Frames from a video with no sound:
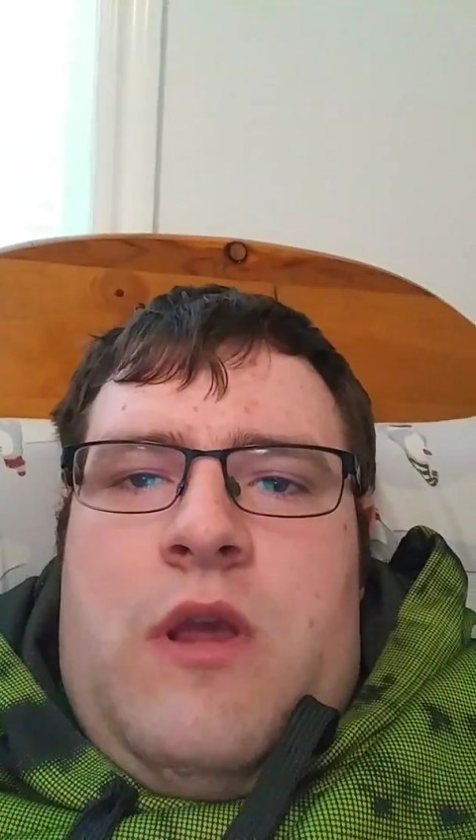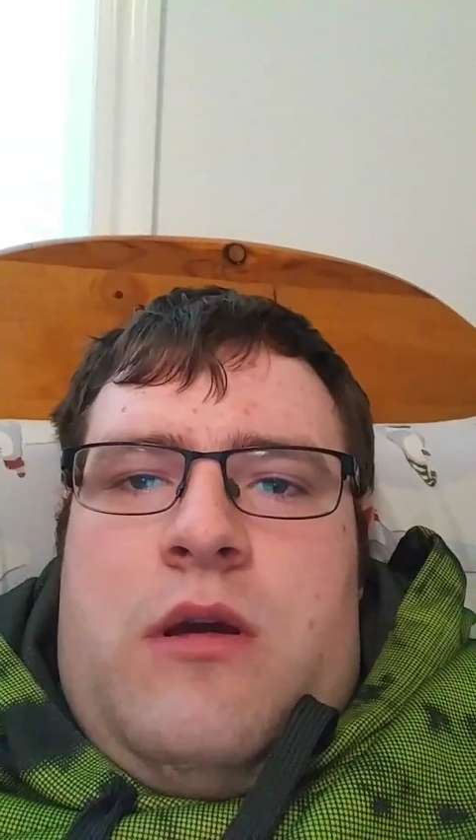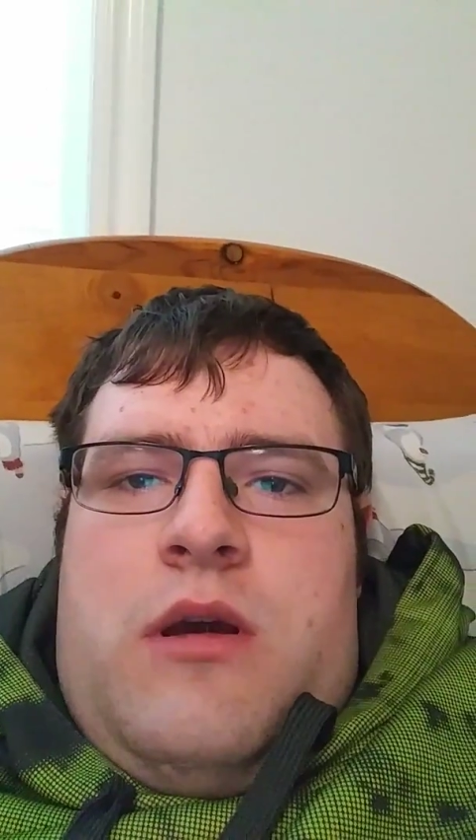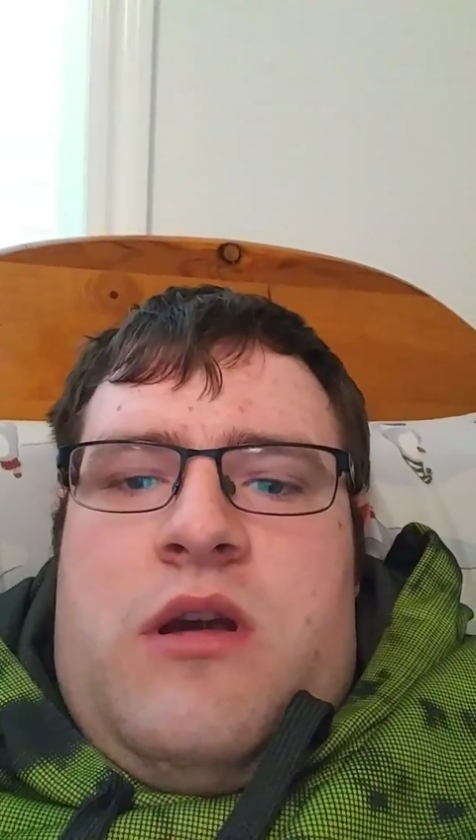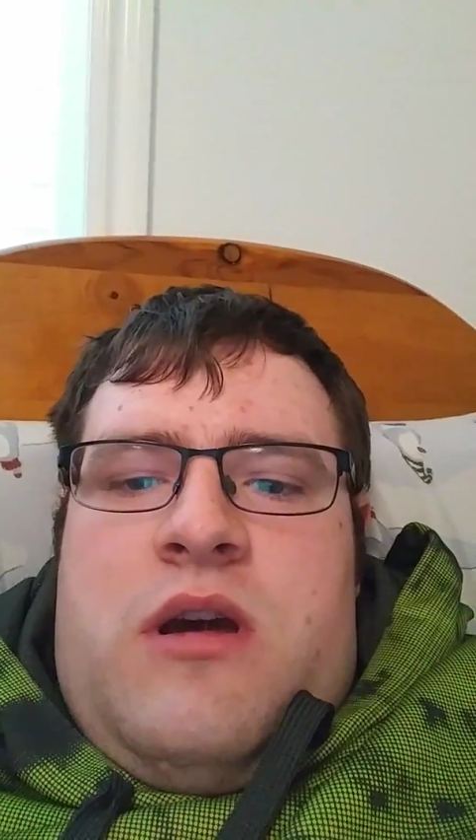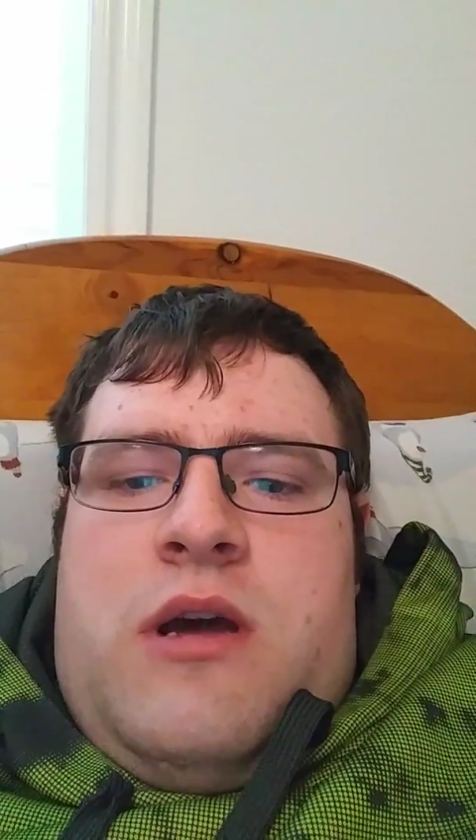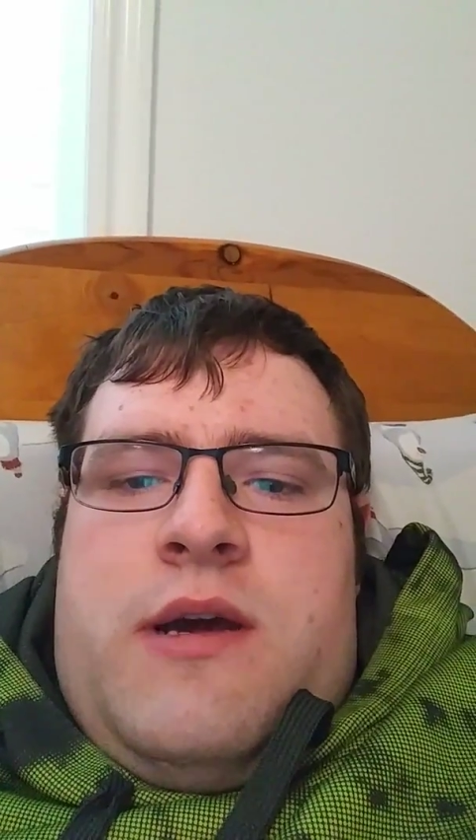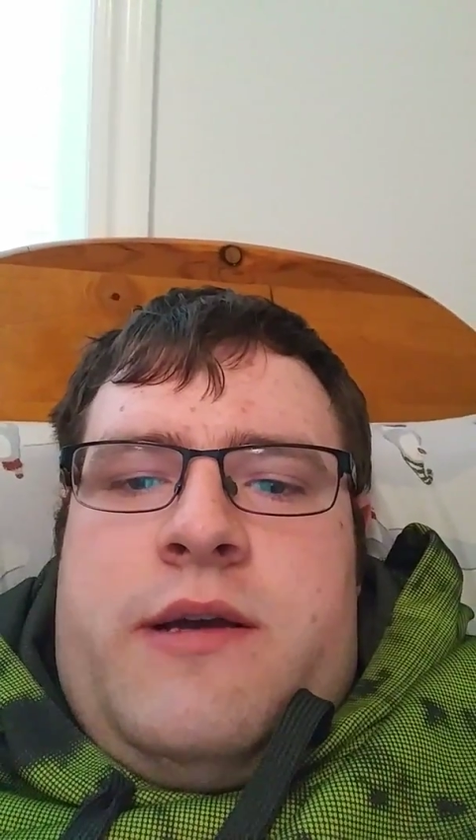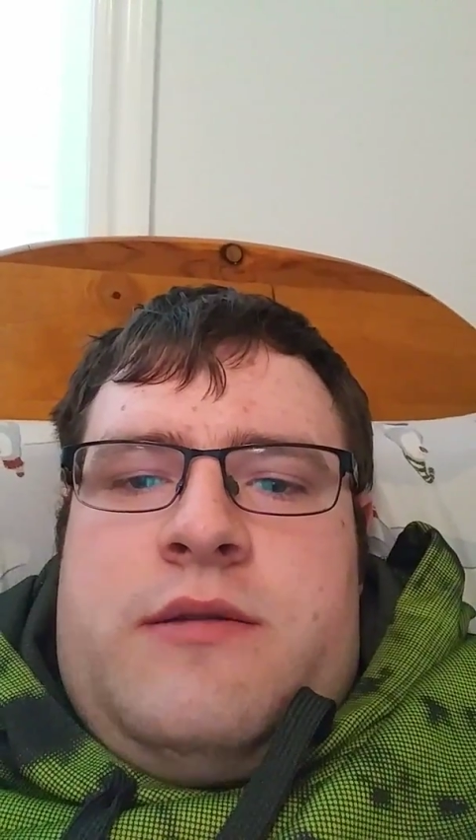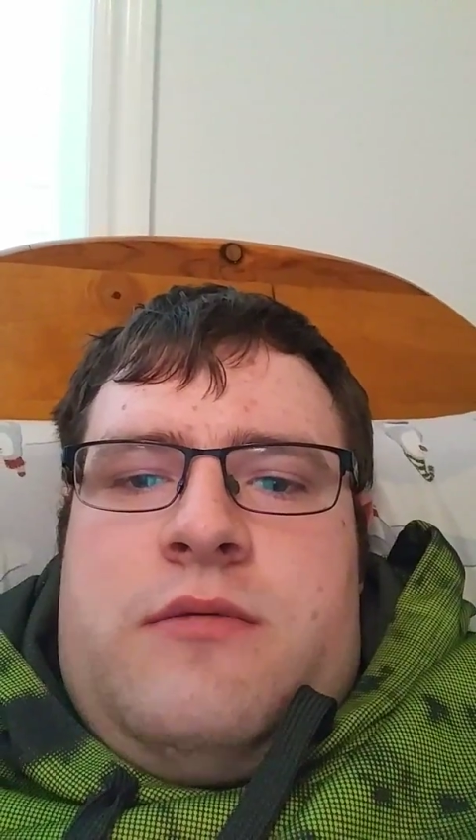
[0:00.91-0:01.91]
Hey
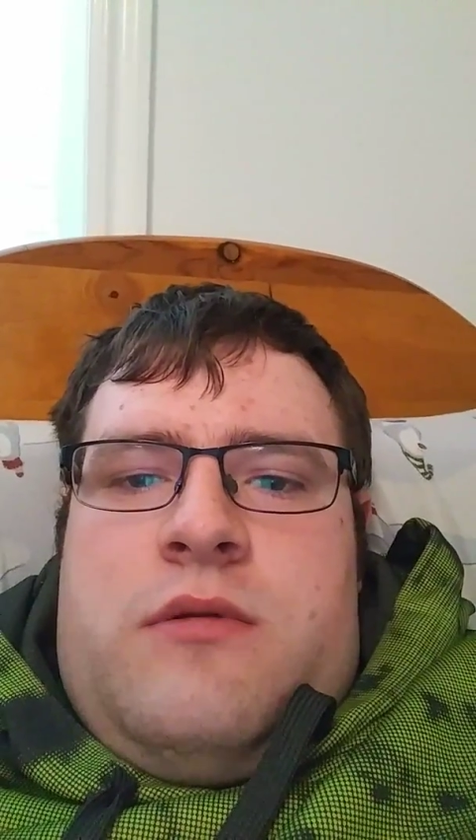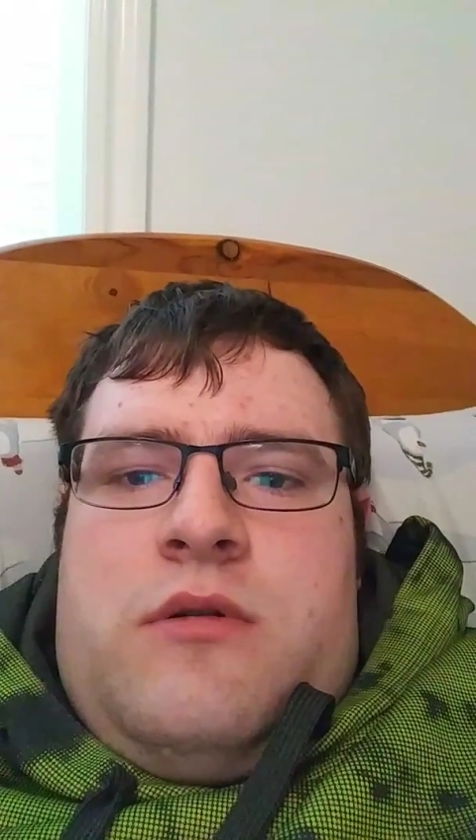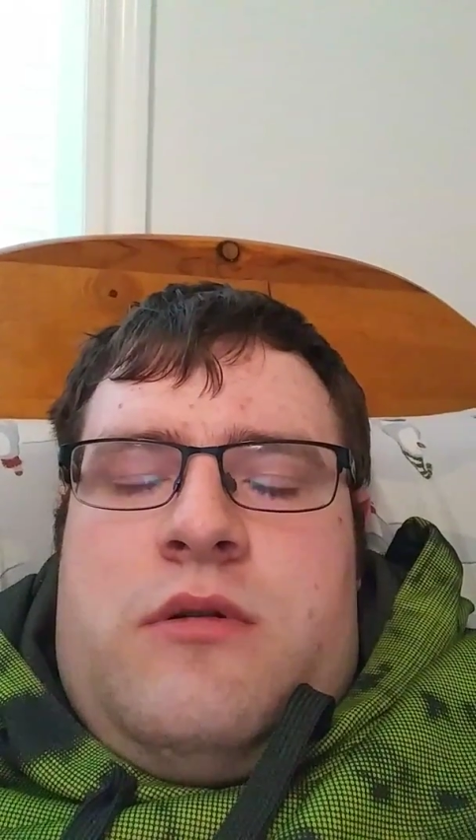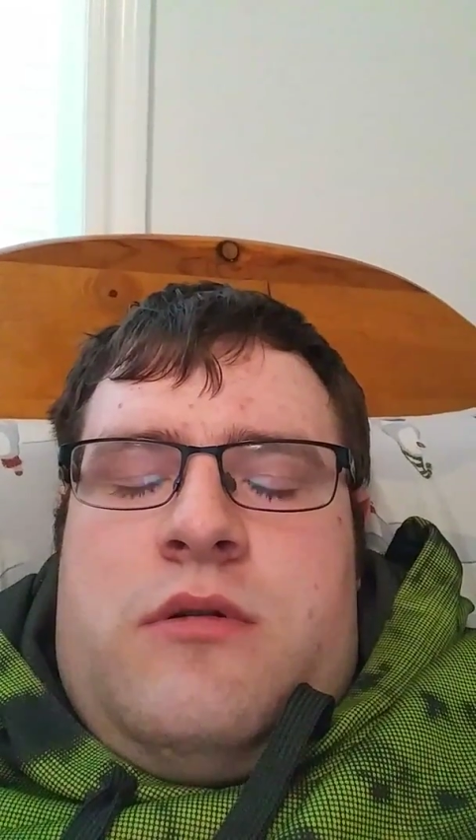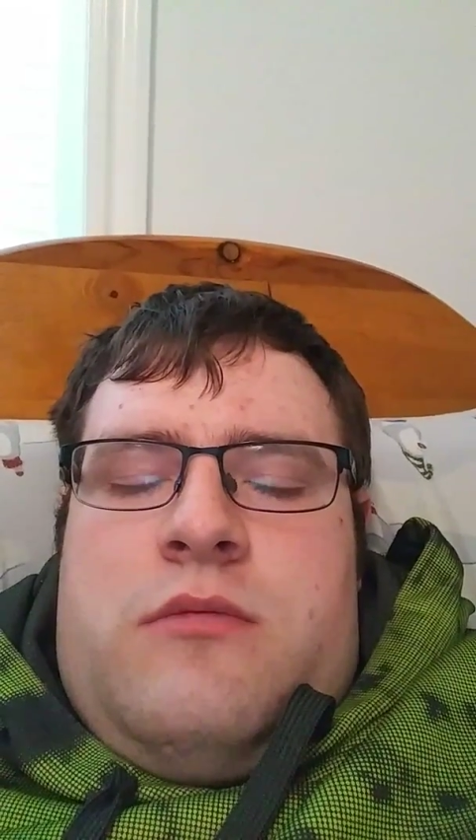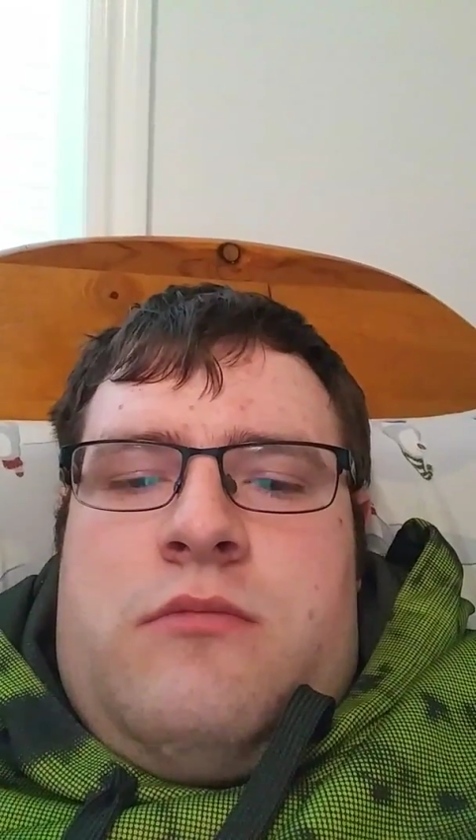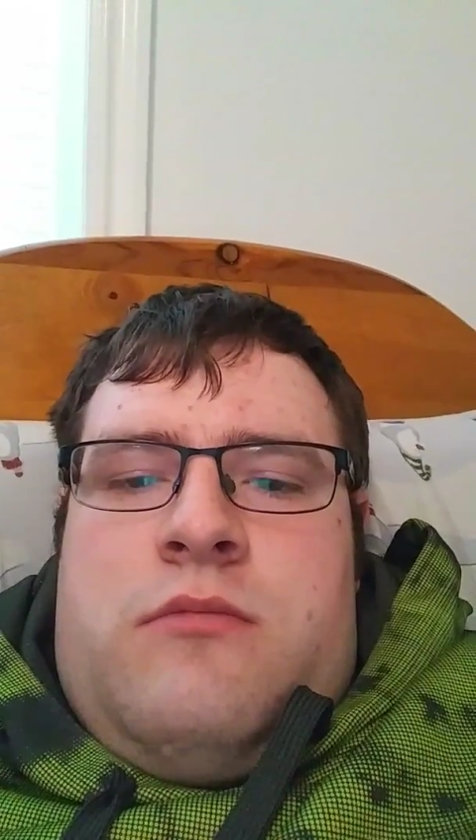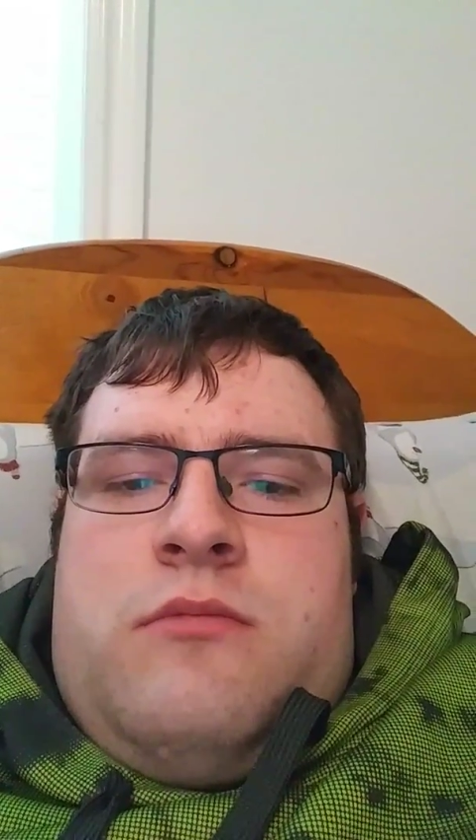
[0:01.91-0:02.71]
guys, um,